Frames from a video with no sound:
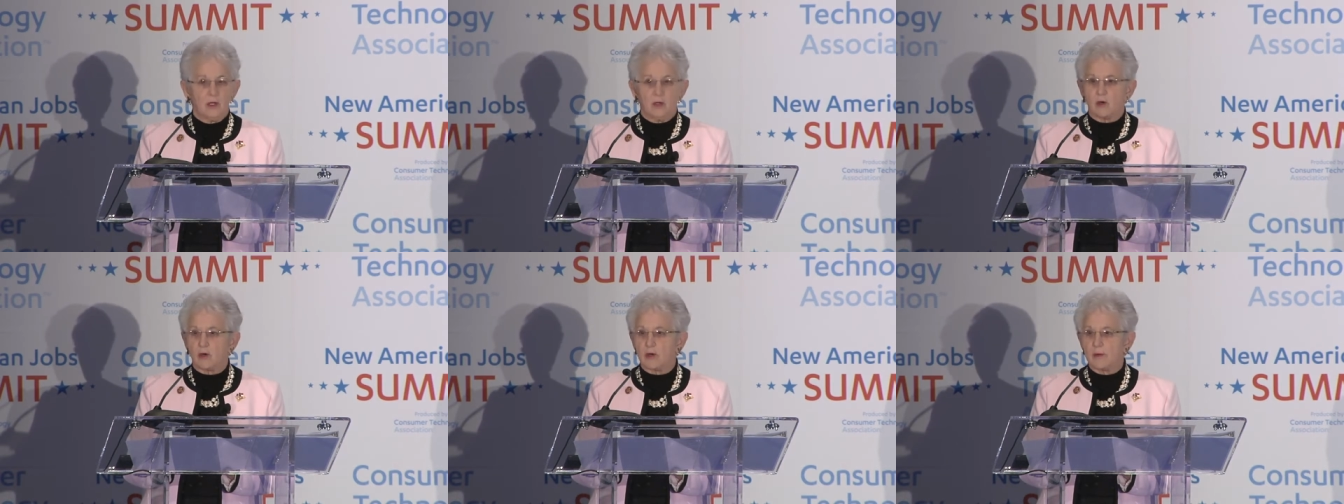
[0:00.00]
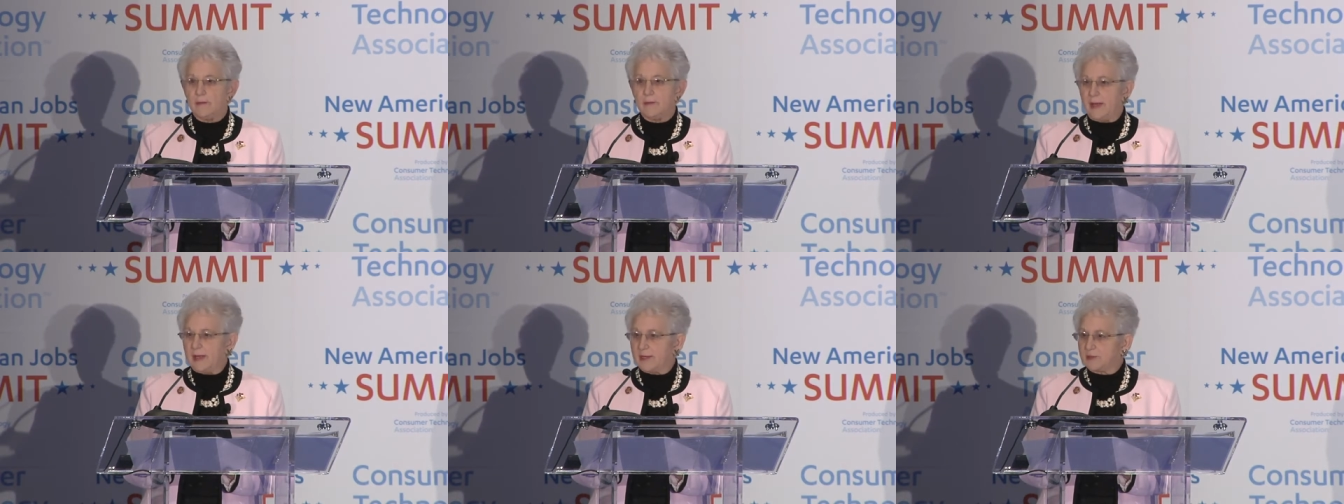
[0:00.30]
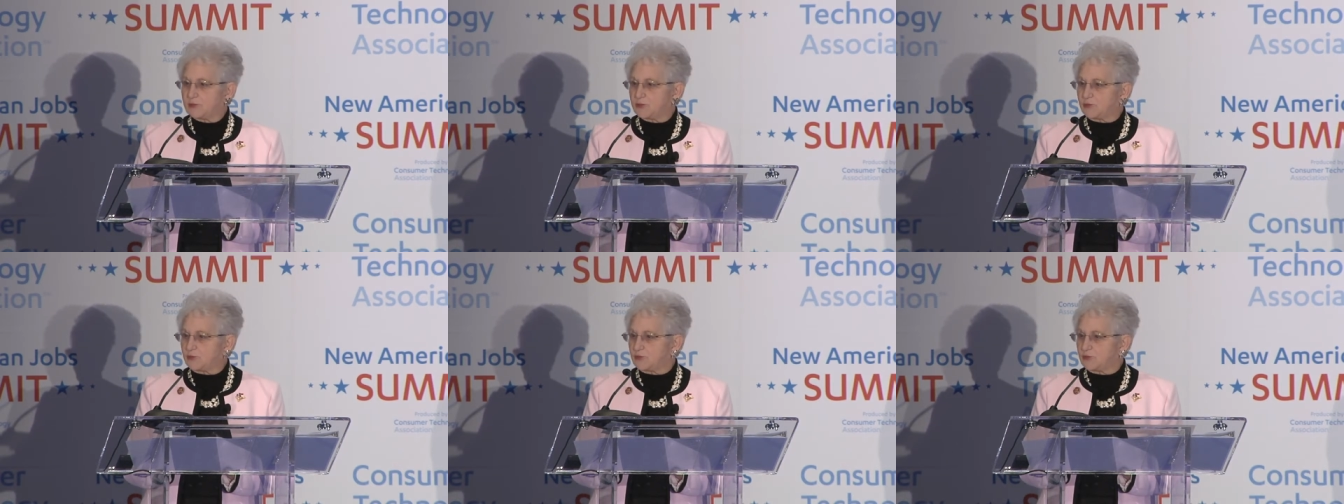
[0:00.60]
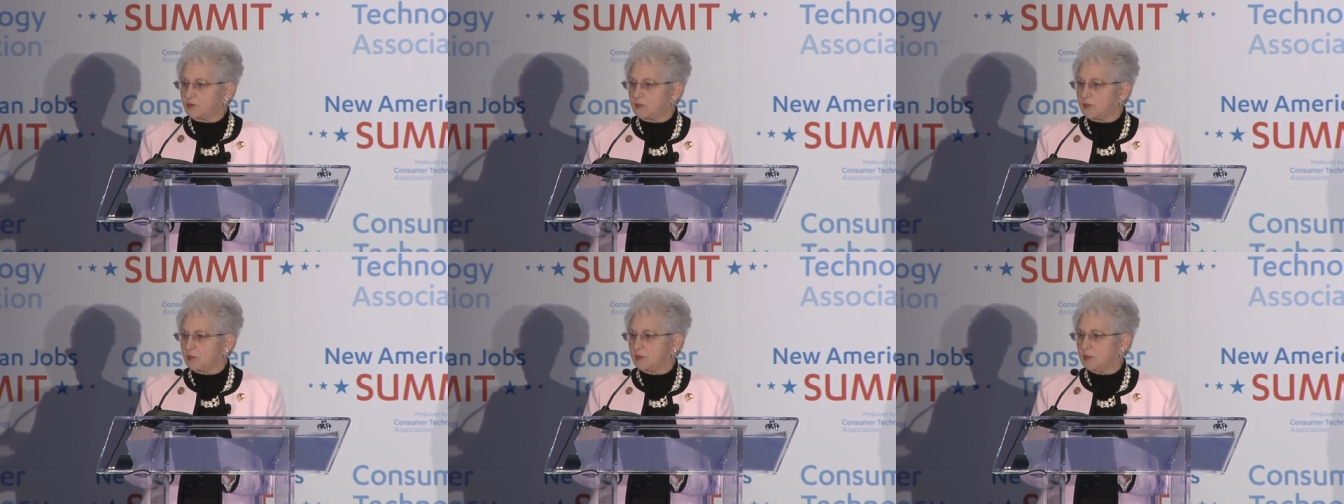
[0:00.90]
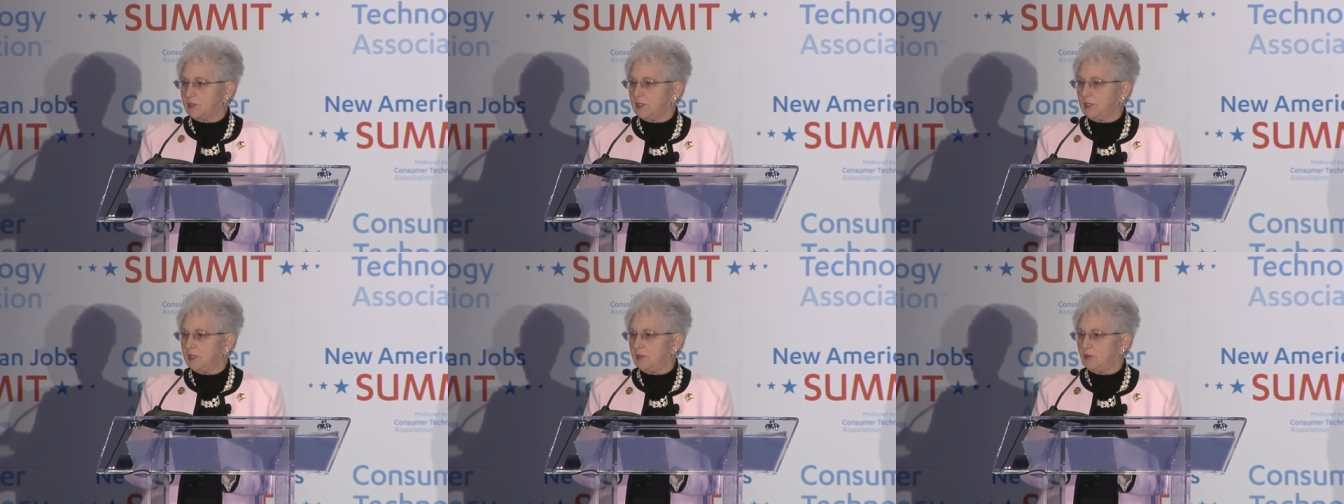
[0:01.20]
or a master's
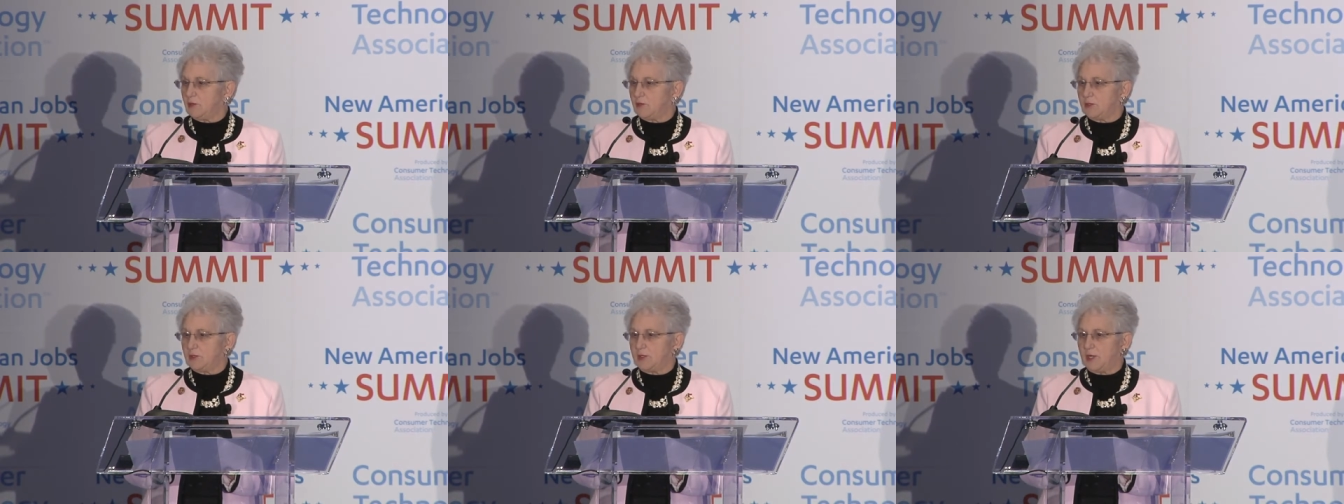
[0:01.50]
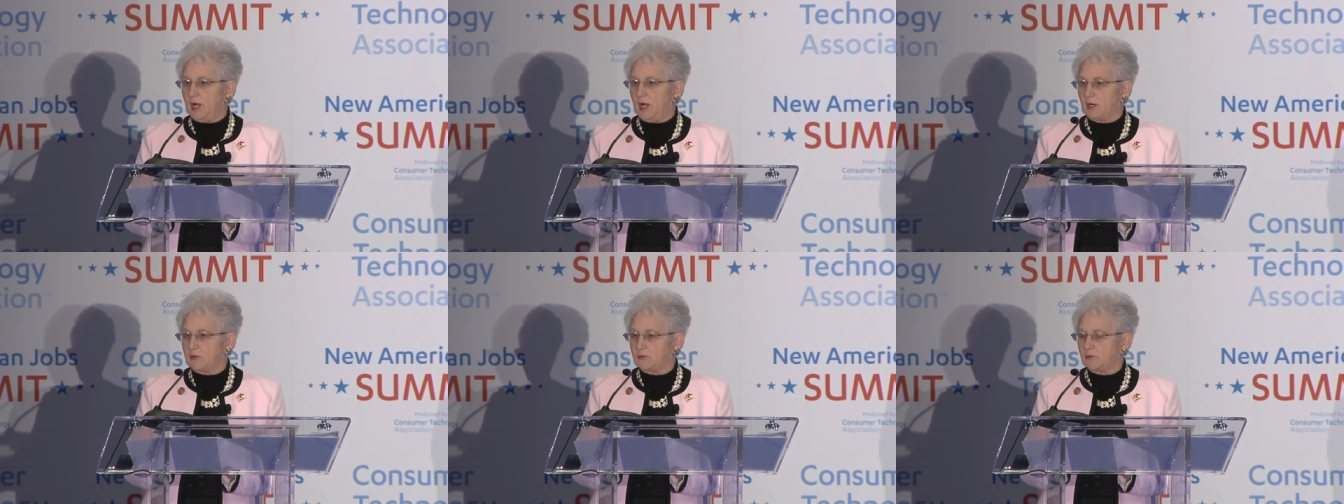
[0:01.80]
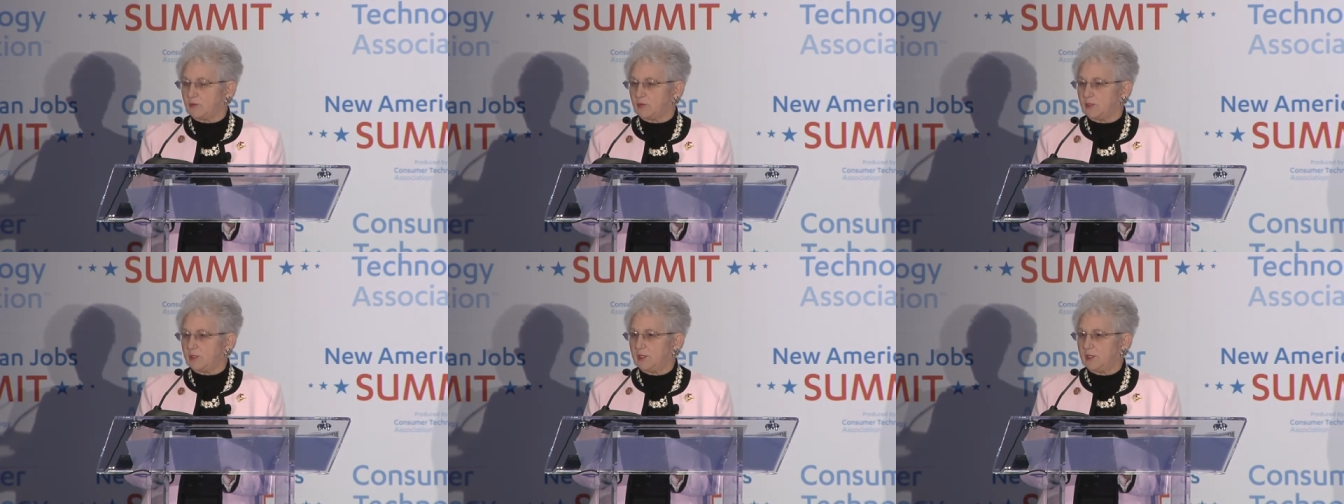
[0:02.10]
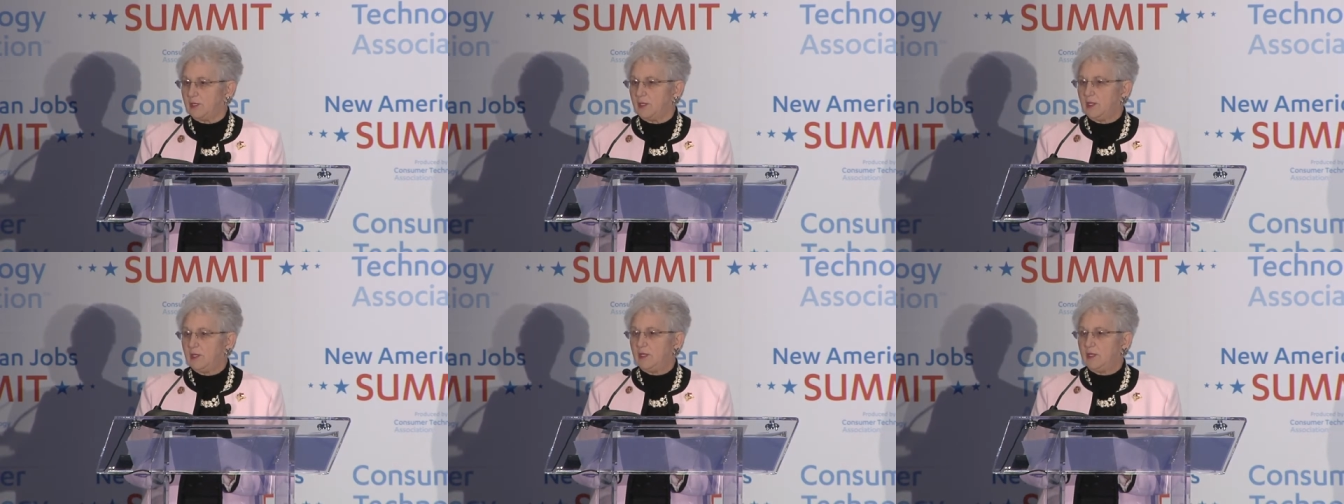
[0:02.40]
degree or a doctorate